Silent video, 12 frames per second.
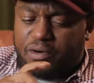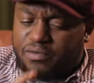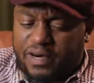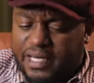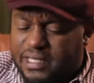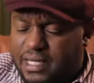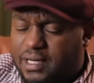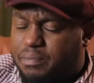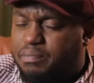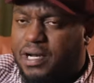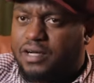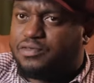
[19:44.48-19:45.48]
Yeah, provided a
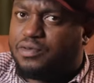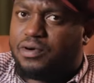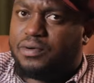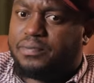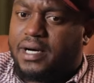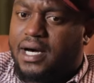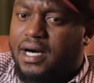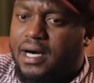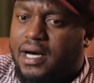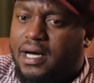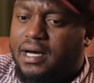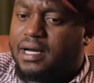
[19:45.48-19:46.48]
platform,
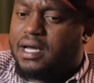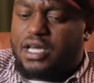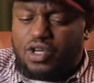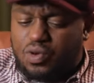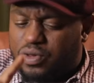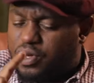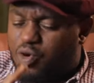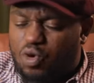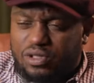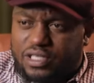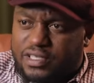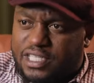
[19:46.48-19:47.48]
you know, the
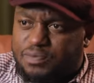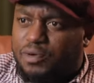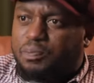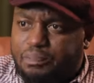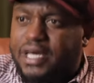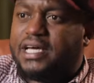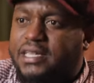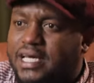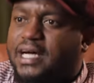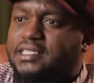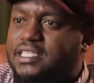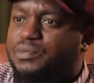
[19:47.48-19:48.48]
whole transport. Being in
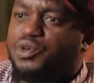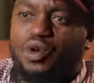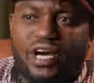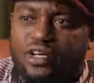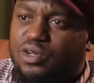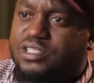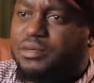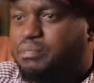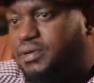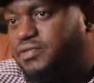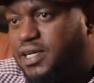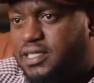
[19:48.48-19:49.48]
that team, you had all the
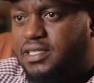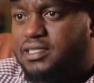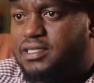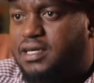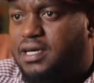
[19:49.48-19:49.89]
privileges.